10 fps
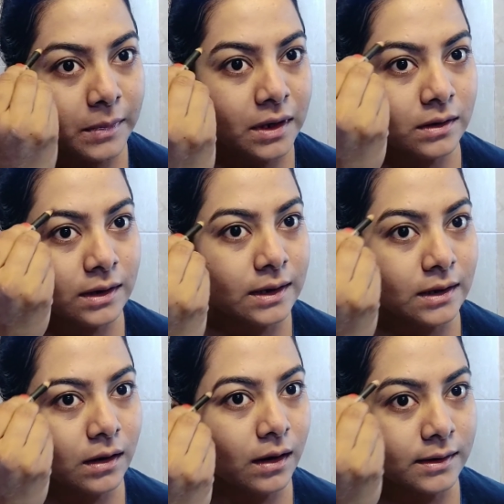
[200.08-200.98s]
So I'm in
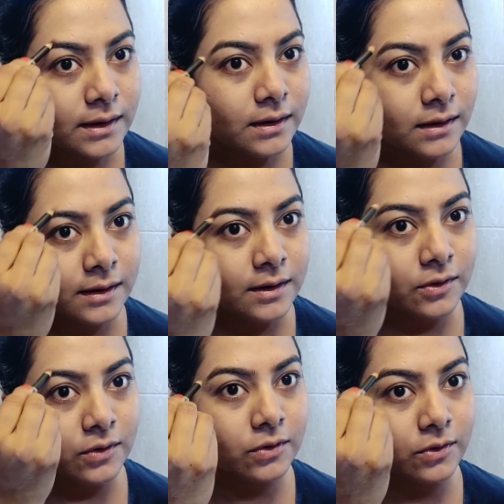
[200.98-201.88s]
little hurry,
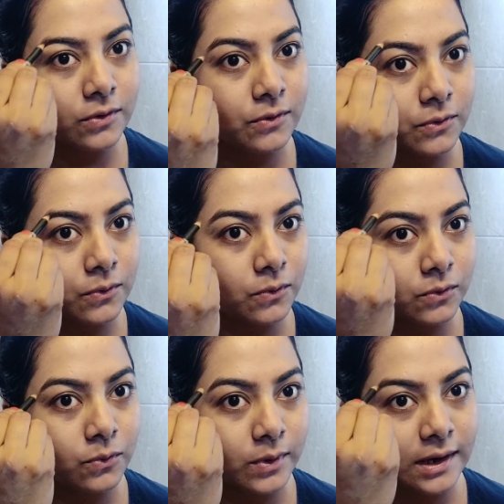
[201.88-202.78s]

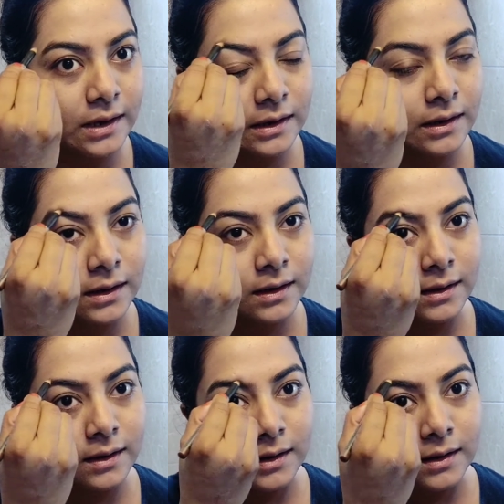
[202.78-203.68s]
so doing
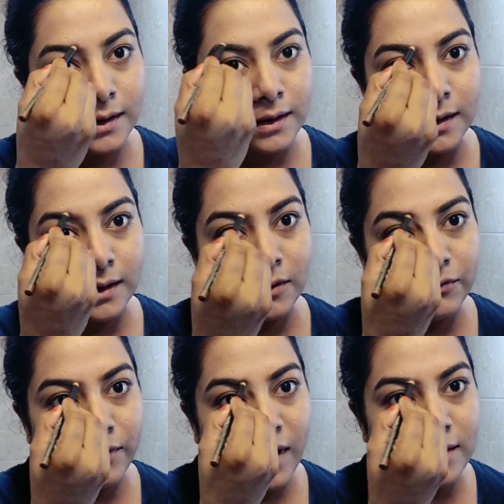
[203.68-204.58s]
in
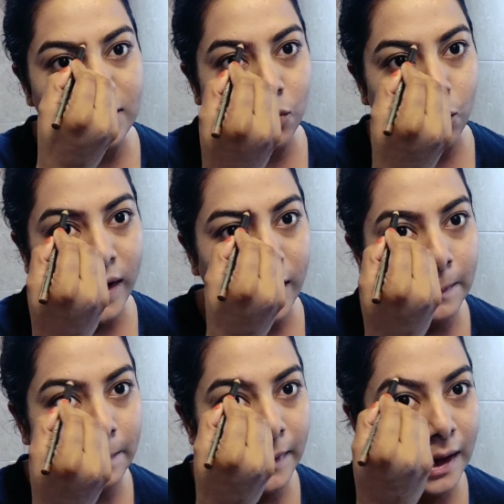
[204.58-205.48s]
a fast,
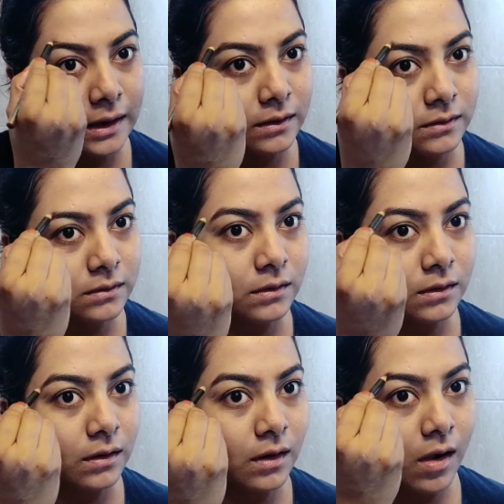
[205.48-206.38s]
quick
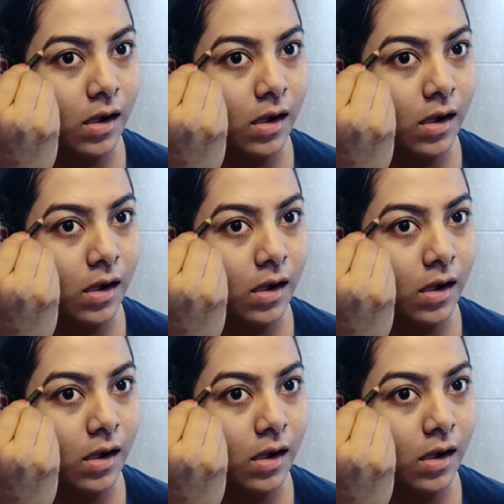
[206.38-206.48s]
manner.